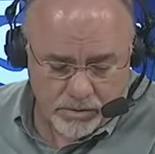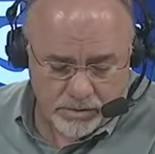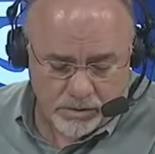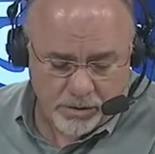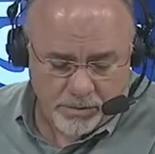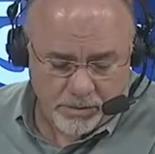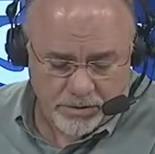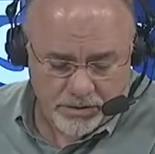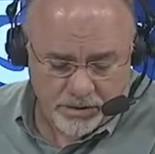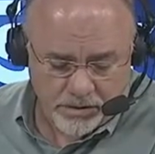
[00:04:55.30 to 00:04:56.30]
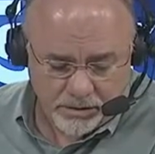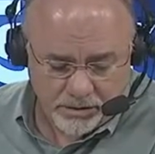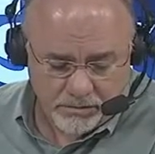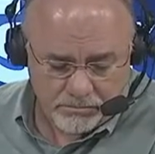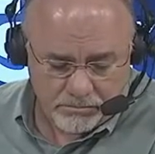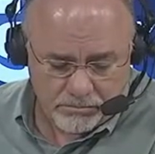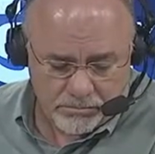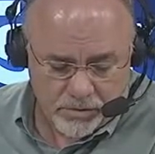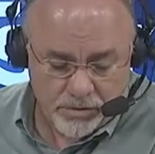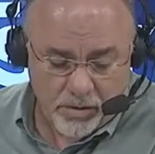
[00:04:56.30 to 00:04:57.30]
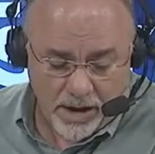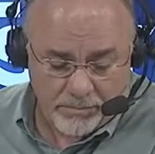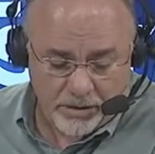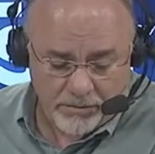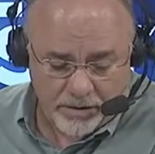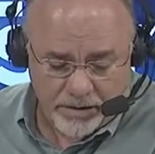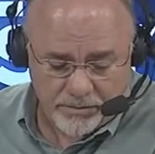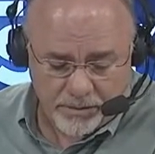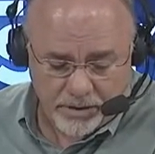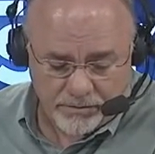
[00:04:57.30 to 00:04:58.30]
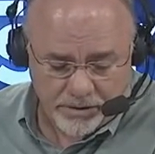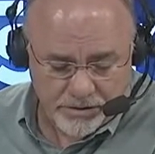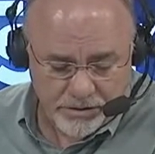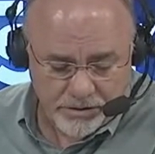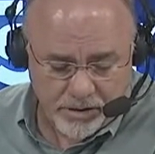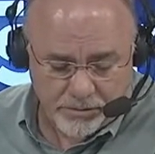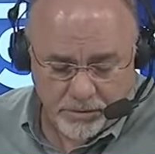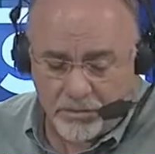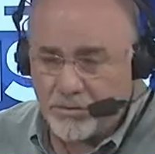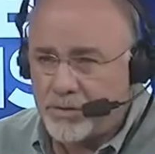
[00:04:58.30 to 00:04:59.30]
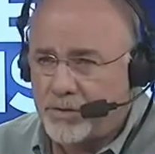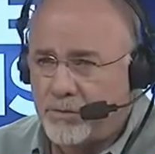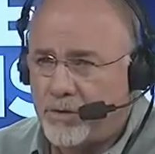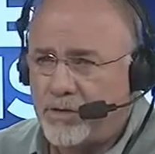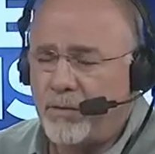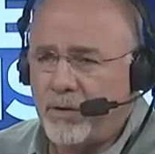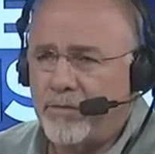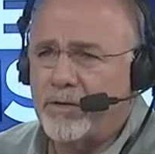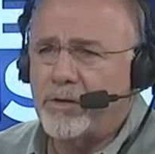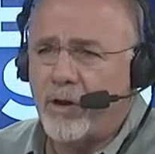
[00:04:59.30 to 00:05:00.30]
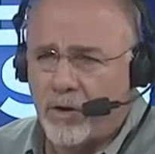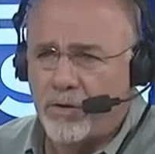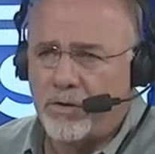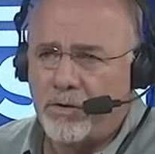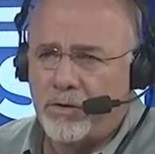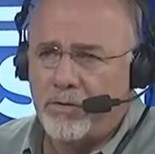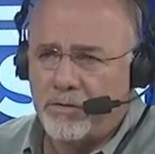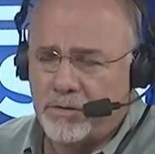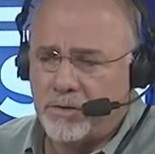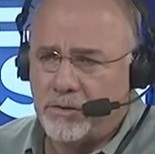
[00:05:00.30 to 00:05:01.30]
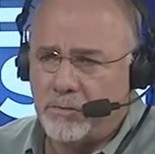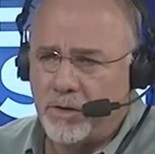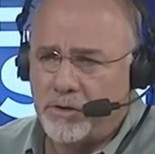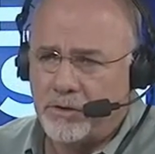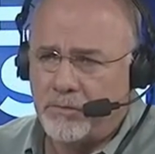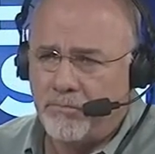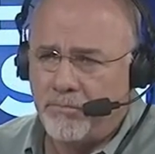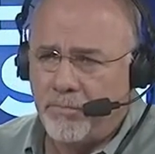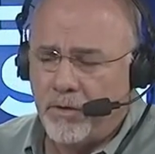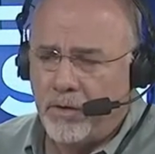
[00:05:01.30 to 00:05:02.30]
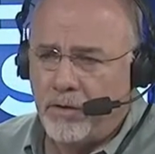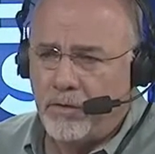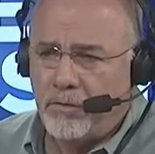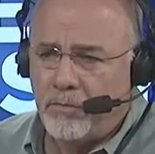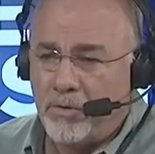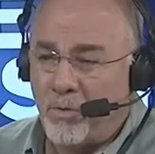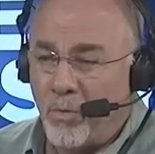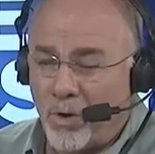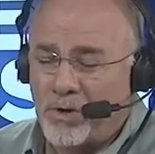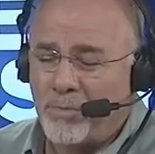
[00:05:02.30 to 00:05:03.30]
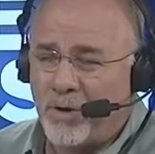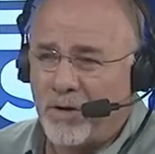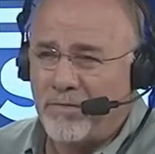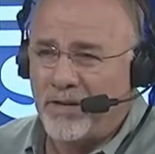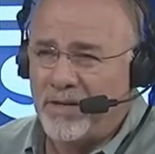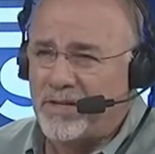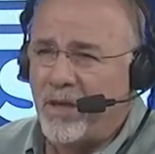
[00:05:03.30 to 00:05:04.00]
So I hope I wasn't unclear. Do I believe the government intervention has helped or hurt the situation? I believe it has hurt the situation. But the worst part of it is